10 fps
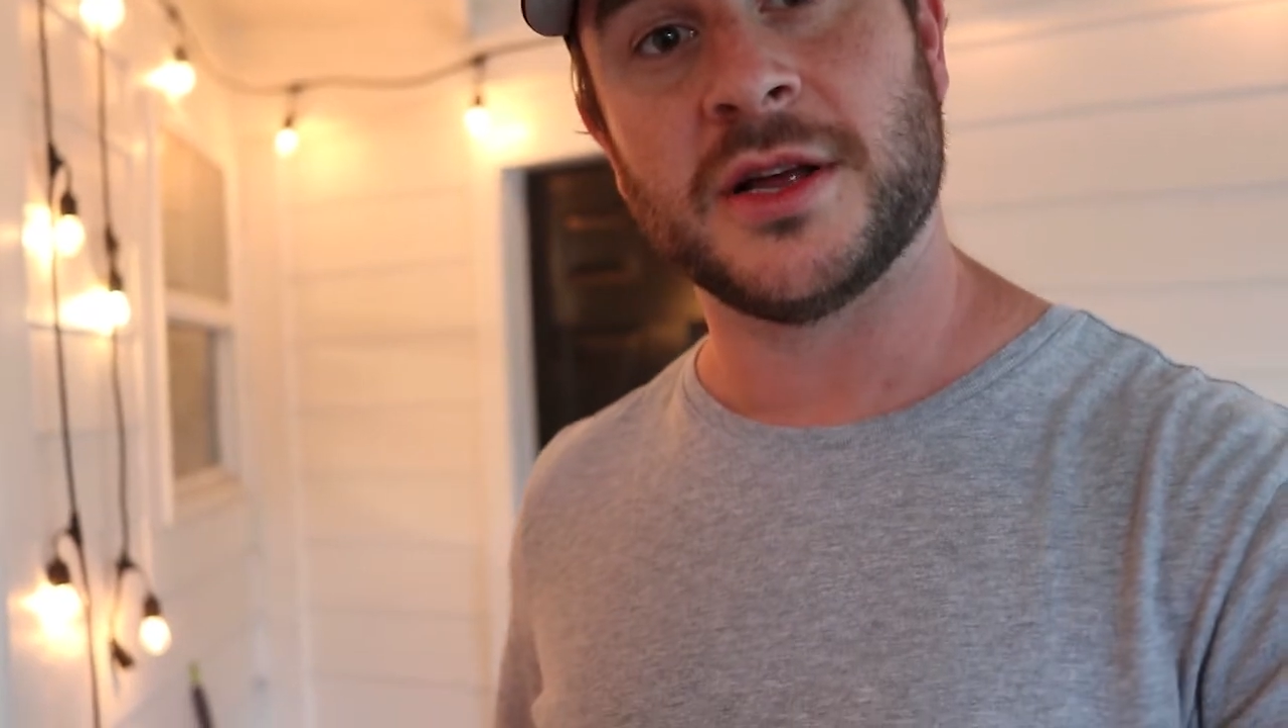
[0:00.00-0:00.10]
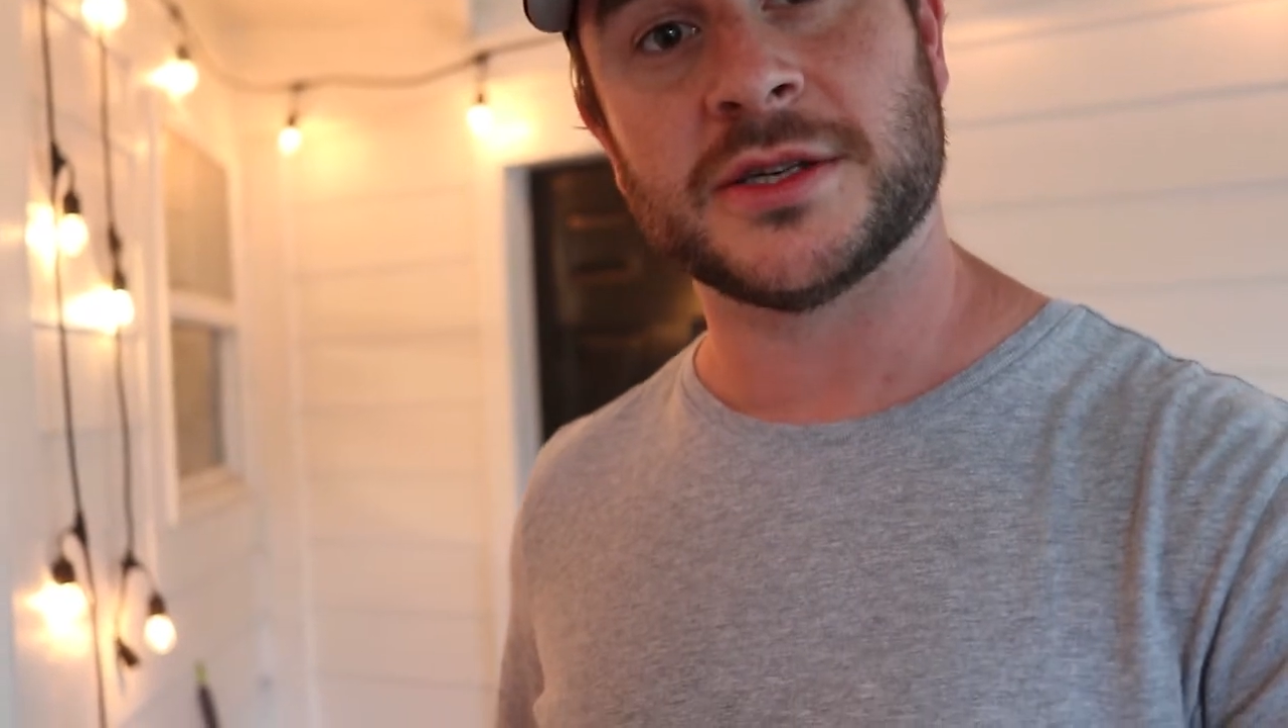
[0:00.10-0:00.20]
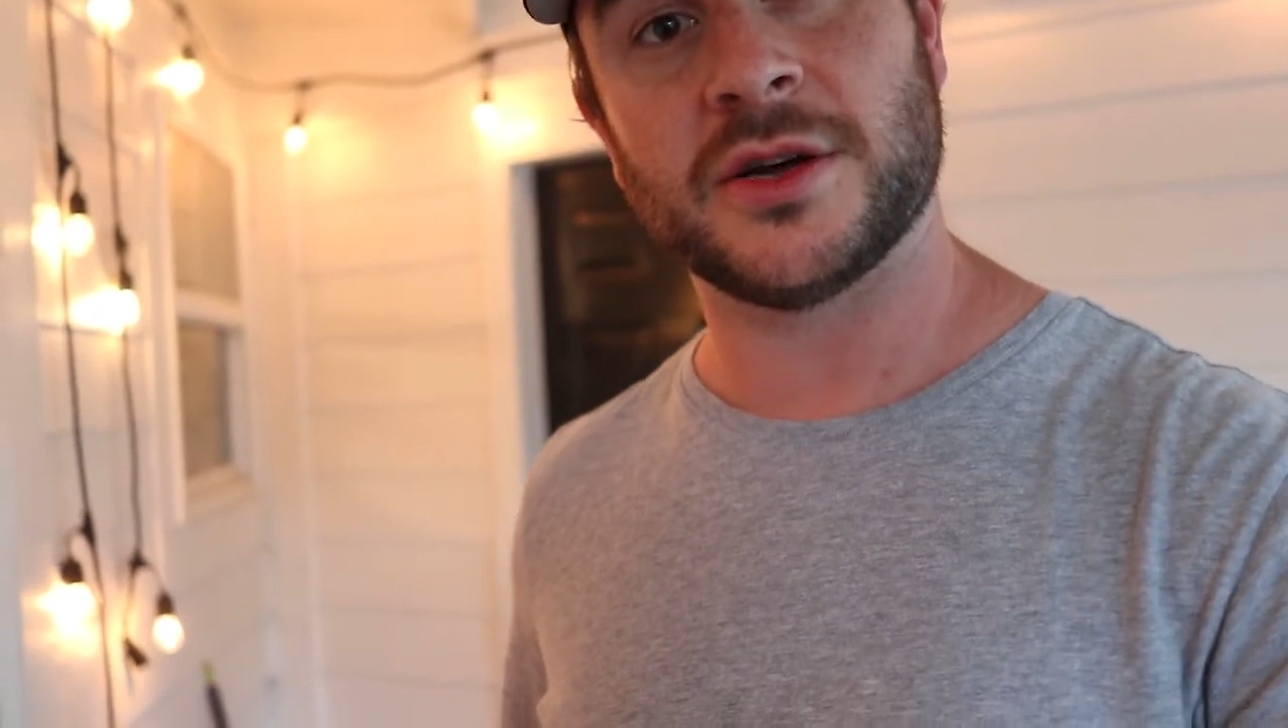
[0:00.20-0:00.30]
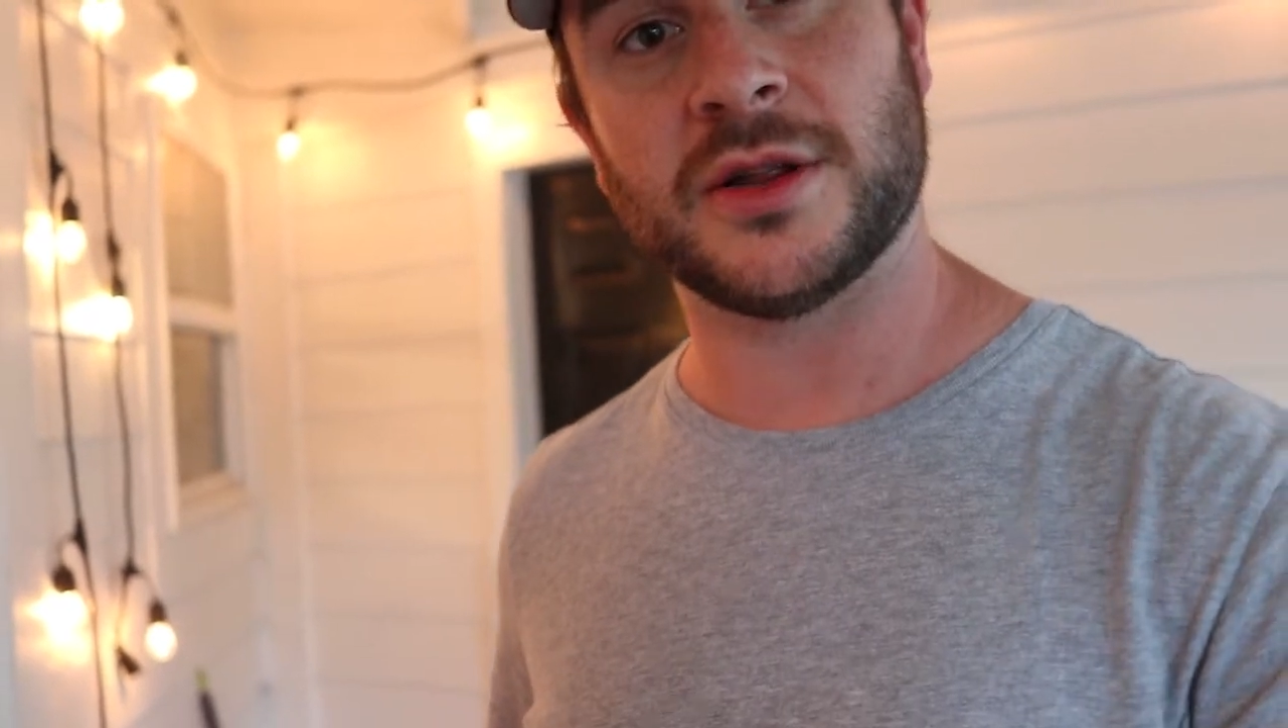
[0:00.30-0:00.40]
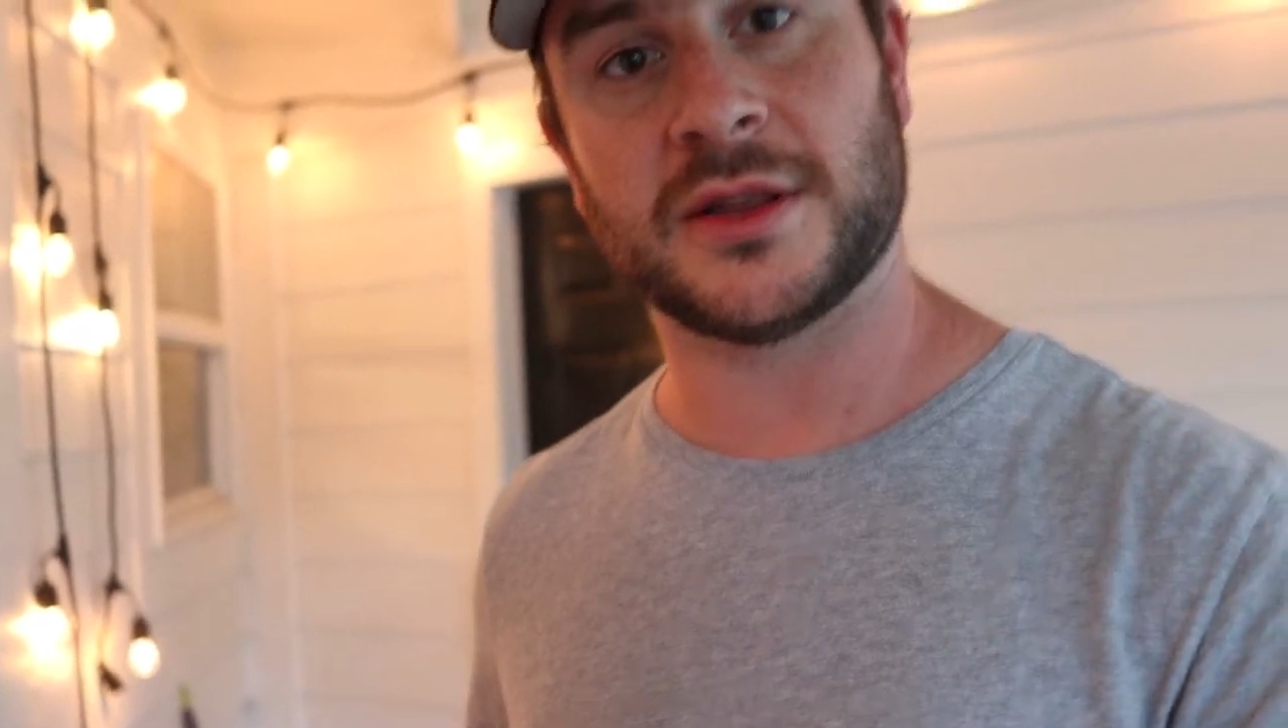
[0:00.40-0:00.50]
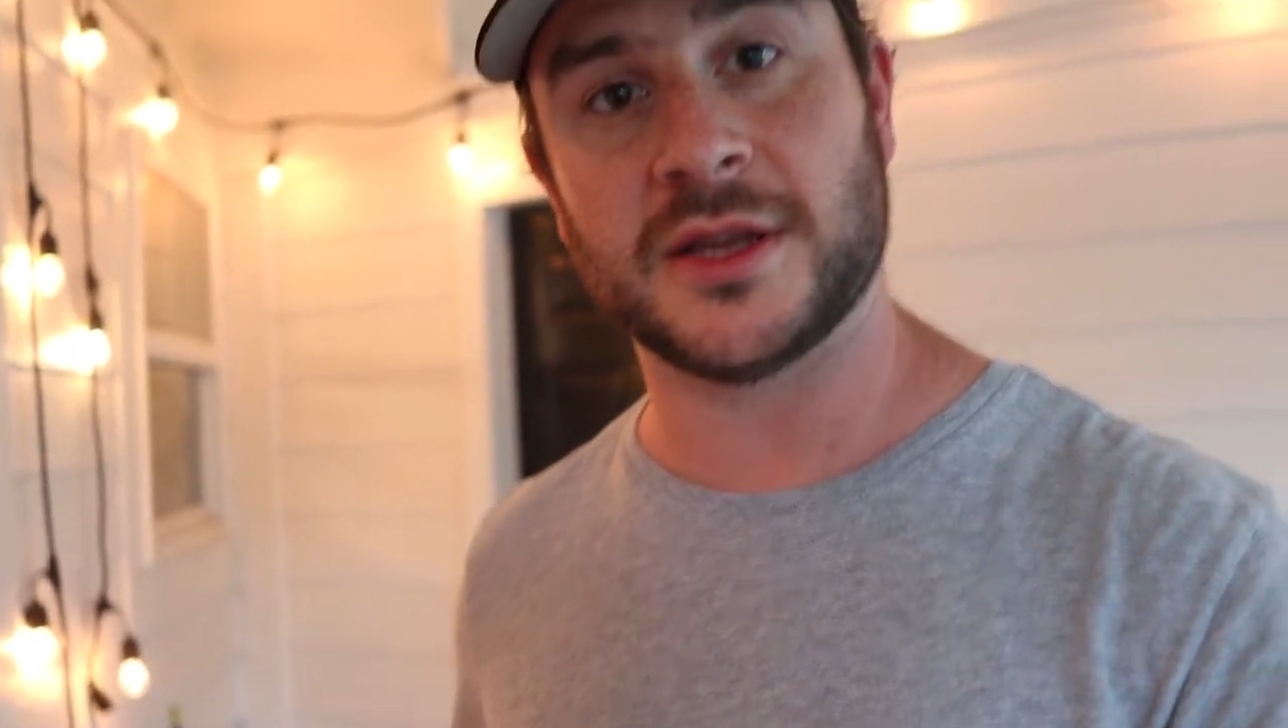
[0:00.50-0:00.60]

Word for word: so that